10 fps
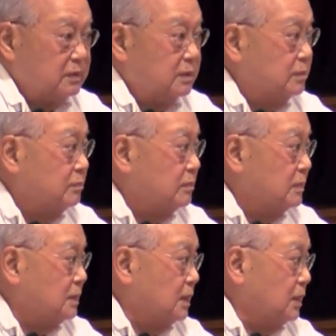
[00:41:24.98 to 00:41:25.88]

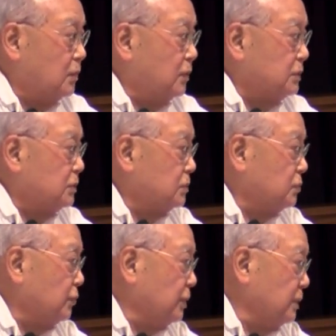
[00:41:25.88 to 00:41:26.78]
and question
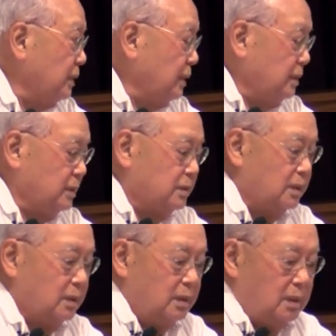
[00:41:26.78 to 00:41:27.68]
28
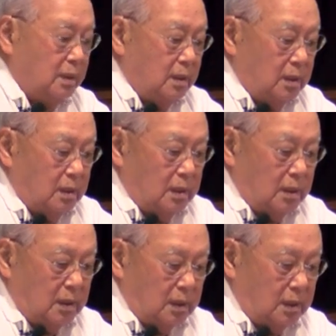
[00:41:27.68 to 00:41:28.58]

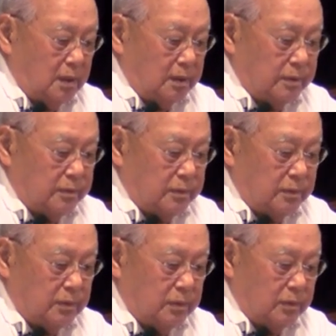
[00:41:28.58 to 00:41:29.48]
uh,
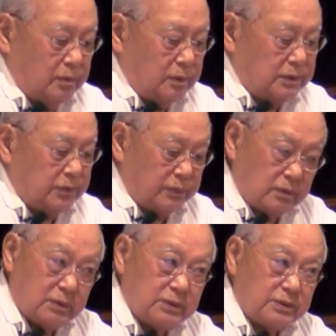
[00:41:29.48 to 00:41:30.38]
was a
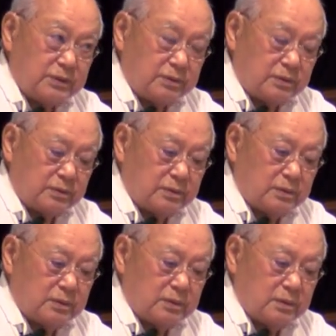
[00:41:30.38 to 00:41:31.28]
real
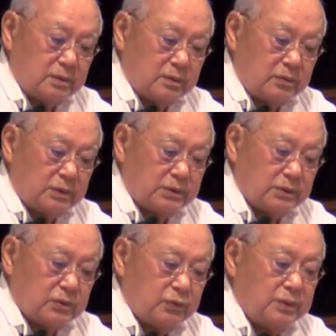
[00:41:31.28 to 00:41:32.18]
concern. The
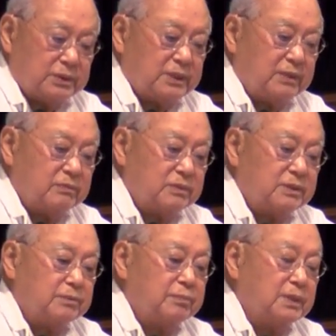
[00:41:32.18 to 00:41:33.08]
question 27
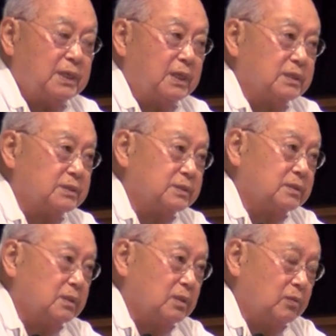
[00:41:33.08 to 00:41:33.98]
simply asked,
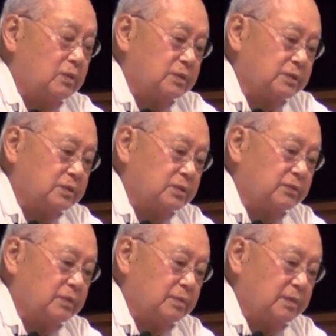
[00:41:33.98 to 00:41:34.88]
"We you
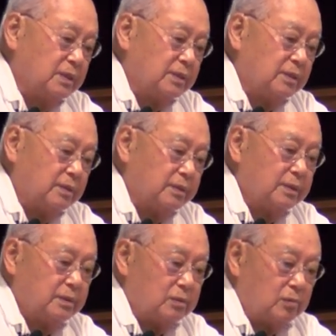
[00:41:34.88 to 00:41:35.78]
serve in the
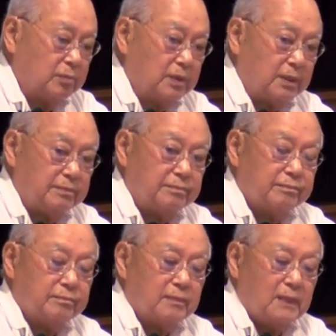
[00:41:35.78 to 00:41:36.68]
military? No problem.
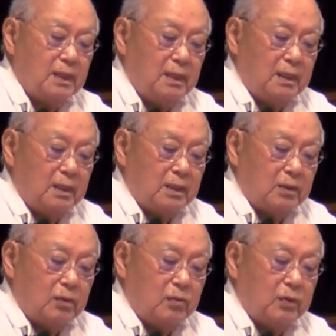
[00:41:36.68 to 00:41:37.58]

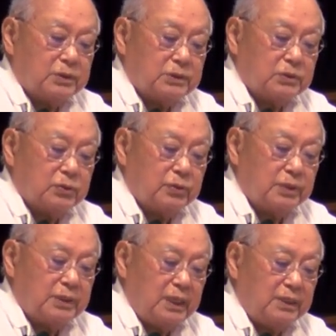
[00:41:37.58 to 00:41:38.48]
Question
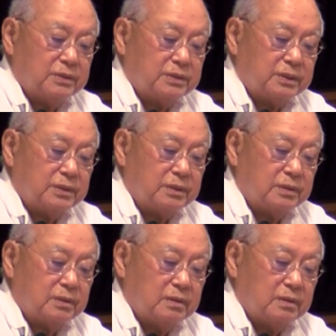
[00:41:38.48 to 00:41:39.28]
28 says,